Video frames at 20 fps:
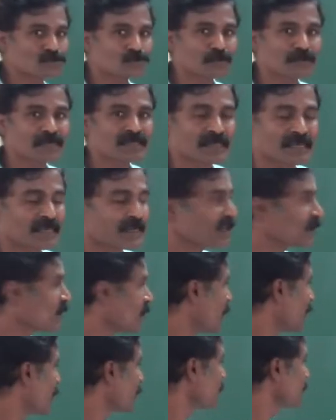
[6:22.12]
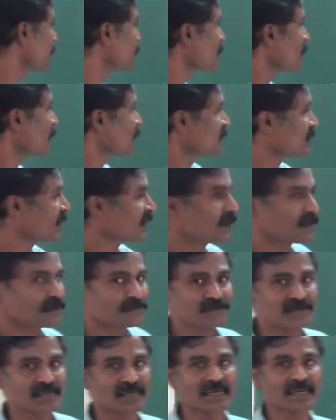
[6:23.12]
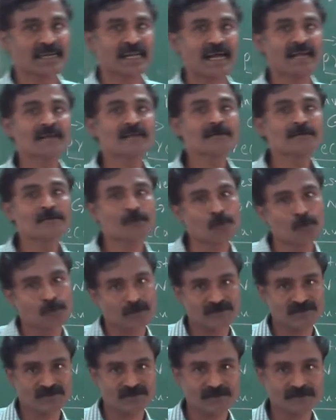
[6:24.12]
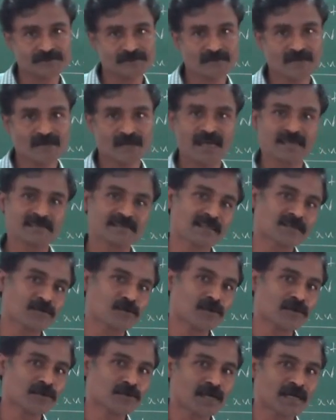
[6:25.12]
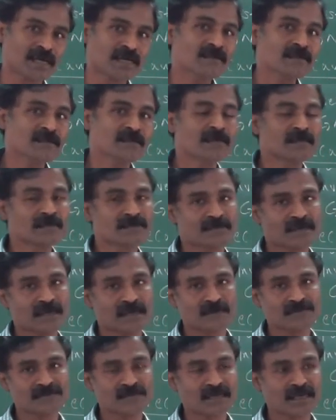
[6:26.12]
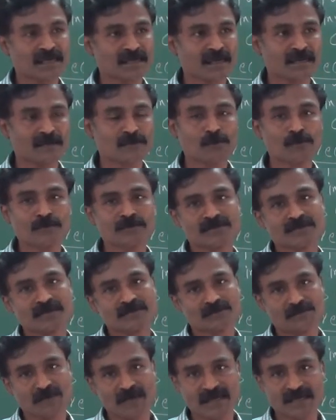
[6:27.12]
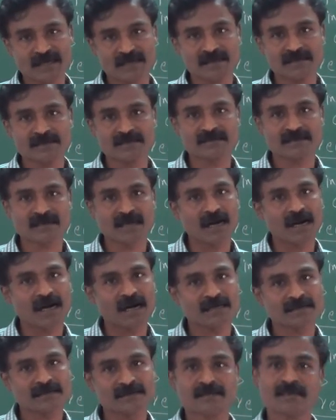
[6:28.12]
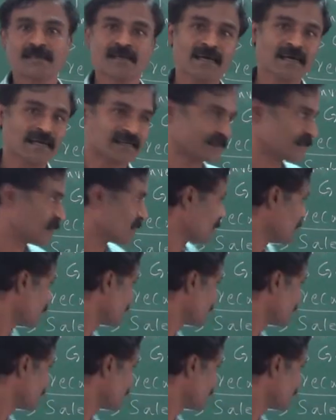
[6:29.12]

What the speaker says: to be taken are sale of second-hand goods. As I told you again, sale of second-hand goods as vehicles, cars, etc.